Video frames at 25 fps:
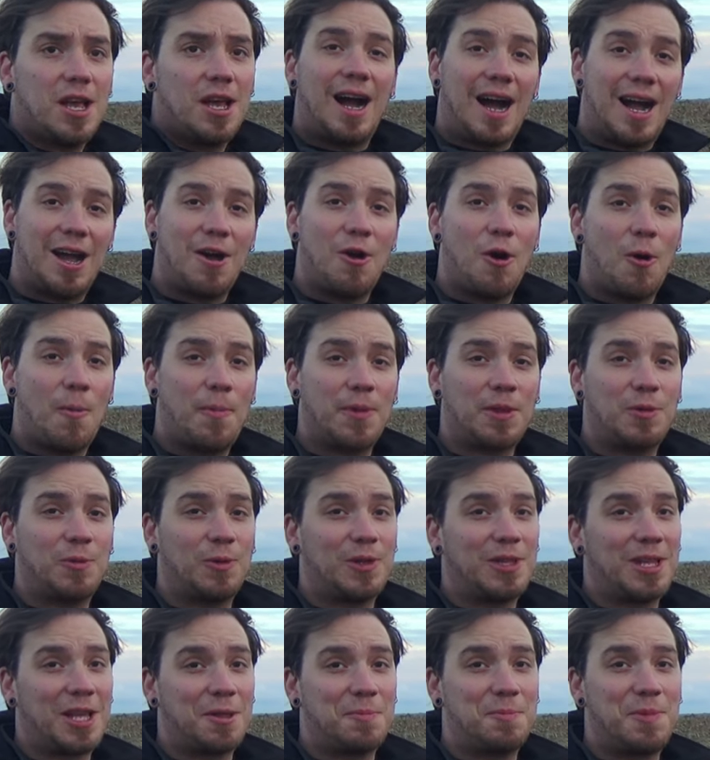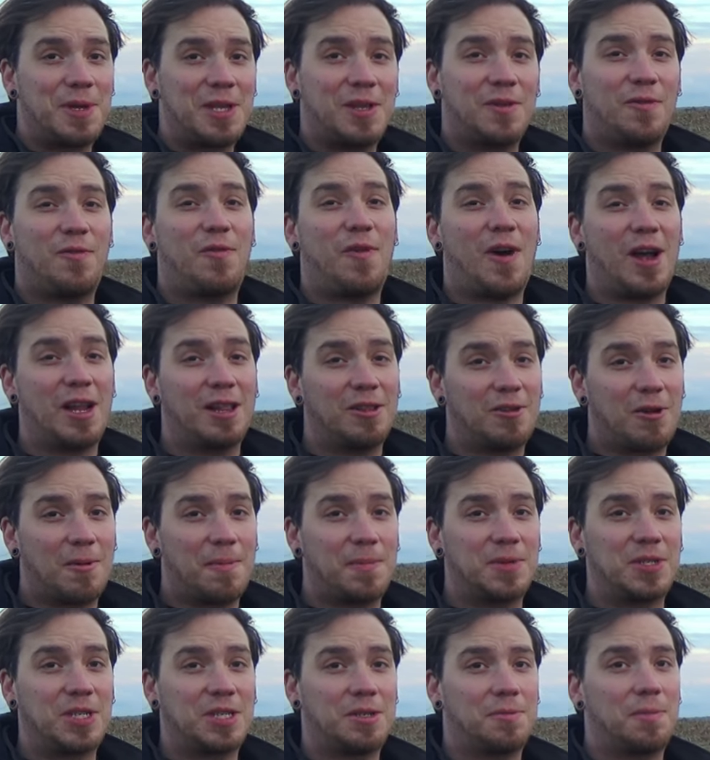I hope it will not be the final
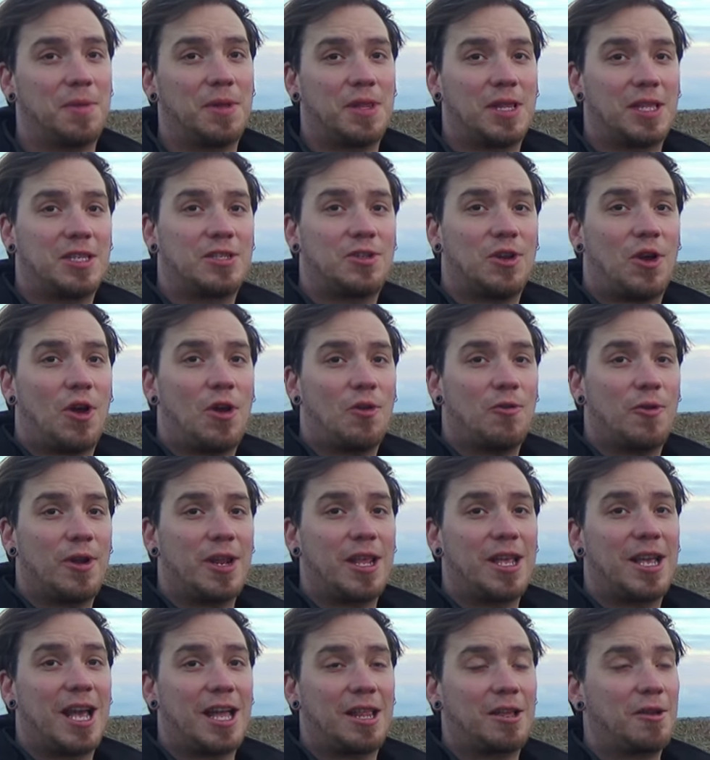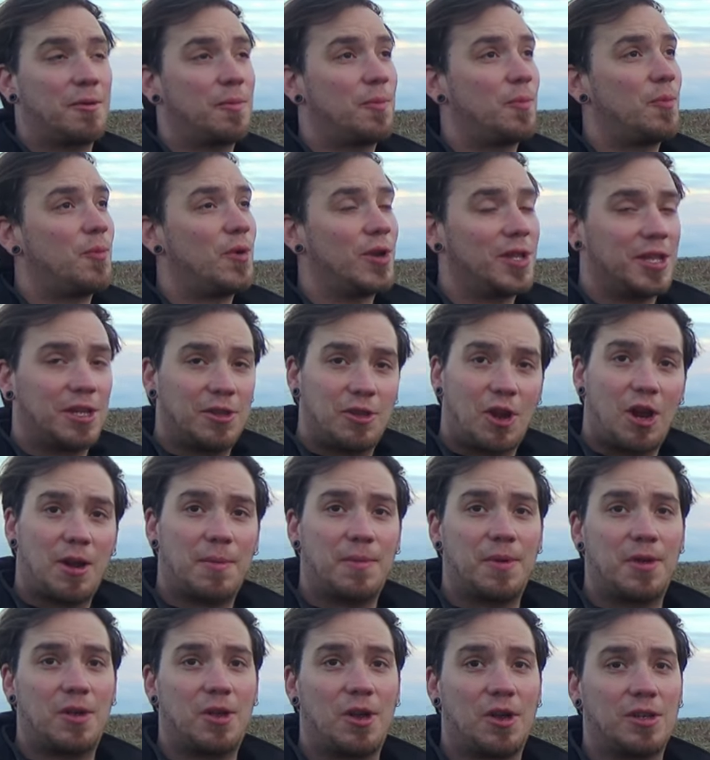composition, but it's already getting pretty dark
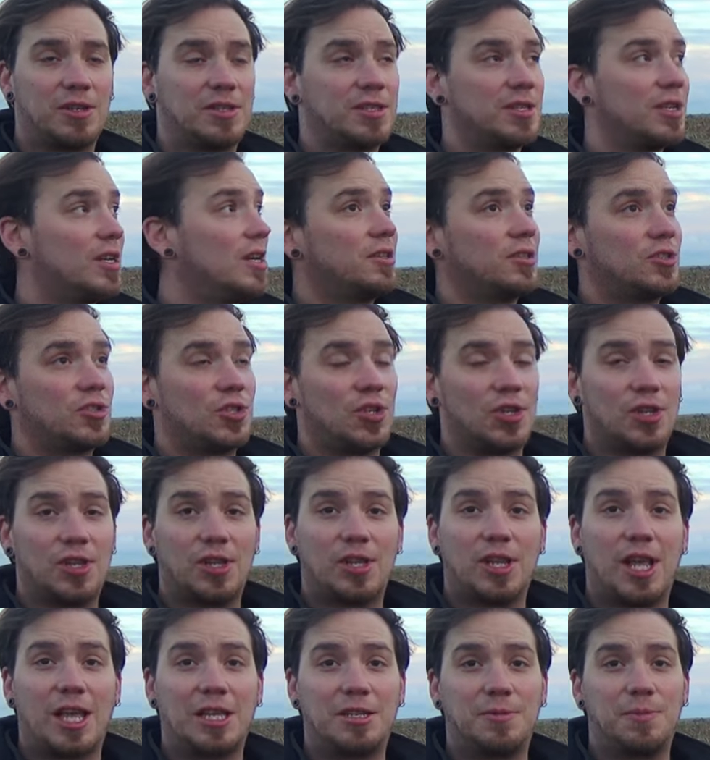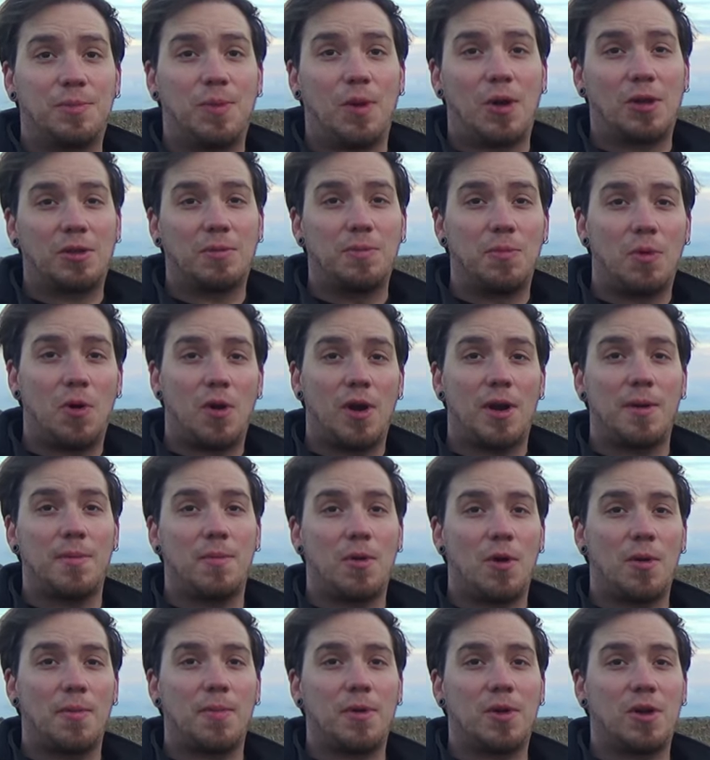because the sun gets blocked more and
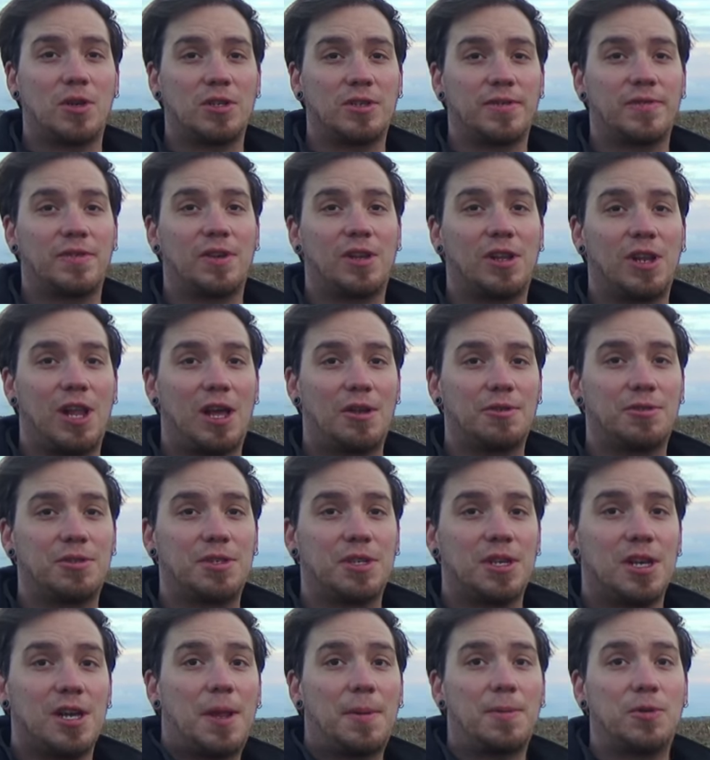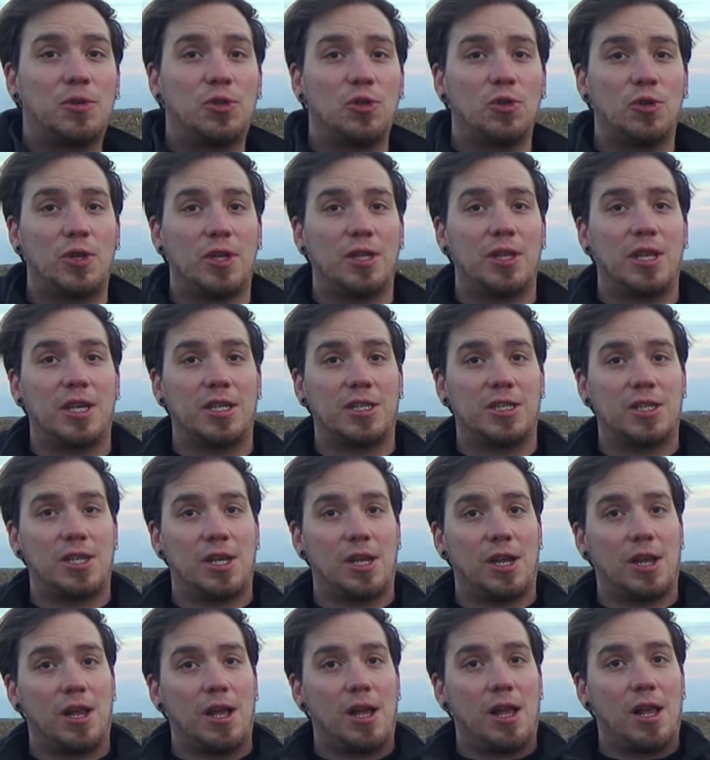more because of the clouds. I'm shooting this
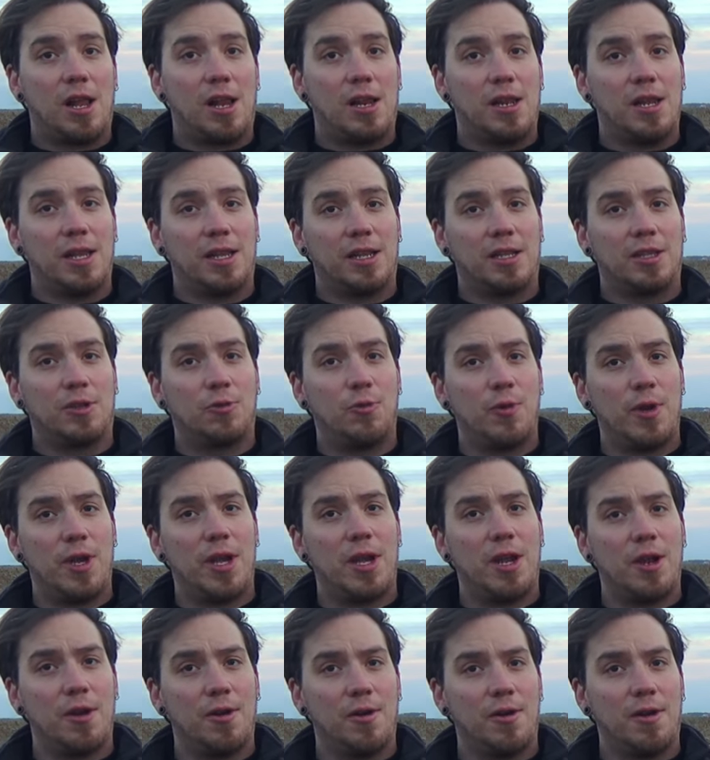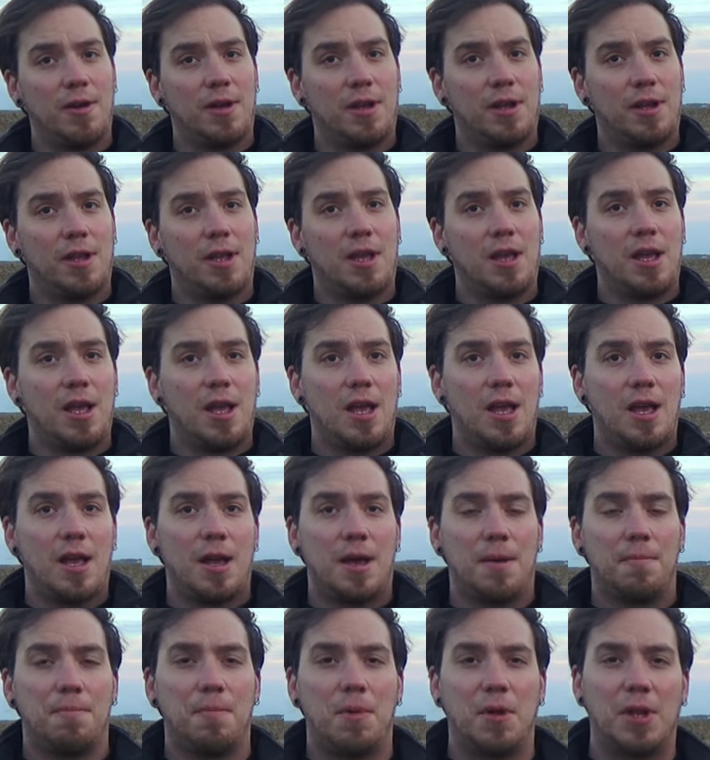little tree here,
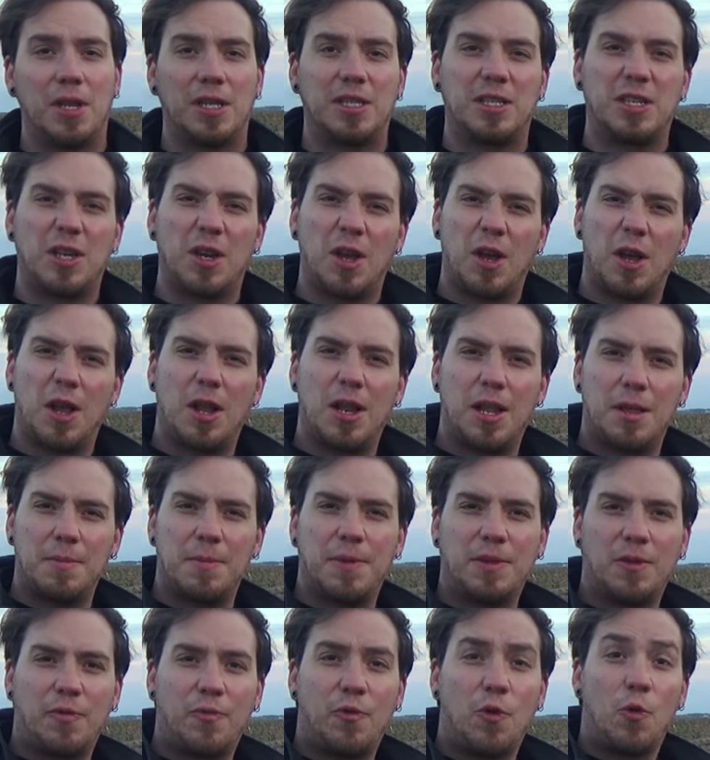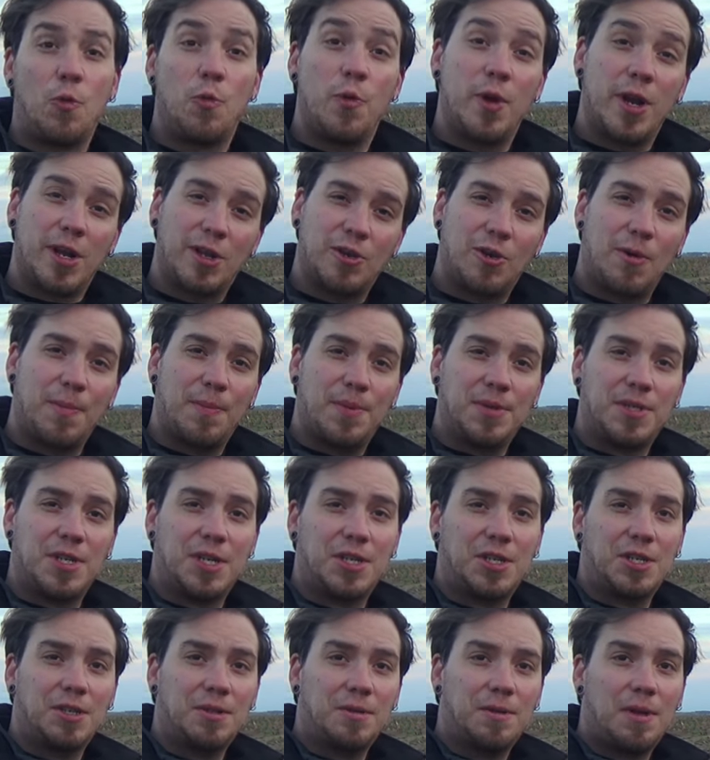but it's a, uh, a little bit of a weird
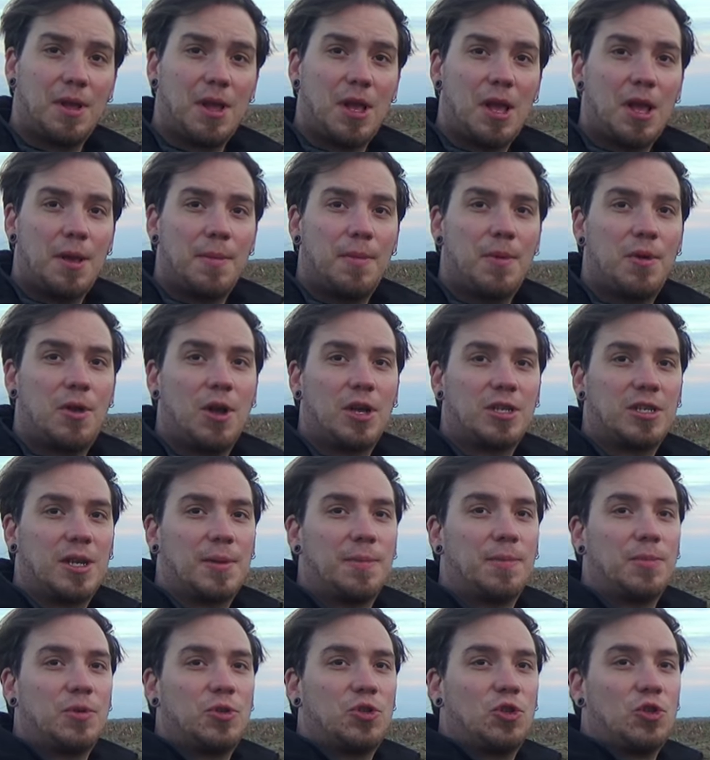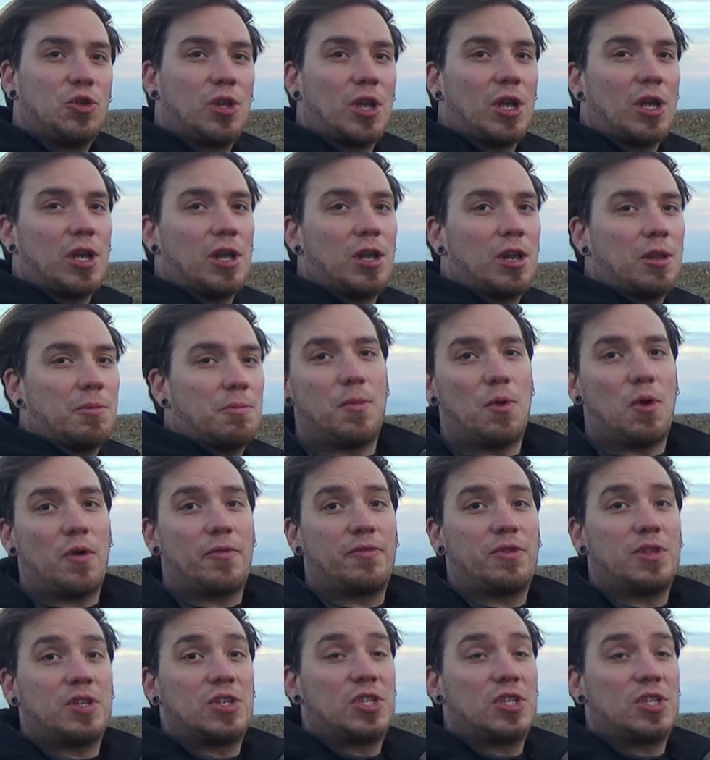composition because I'm shooting a lot more of the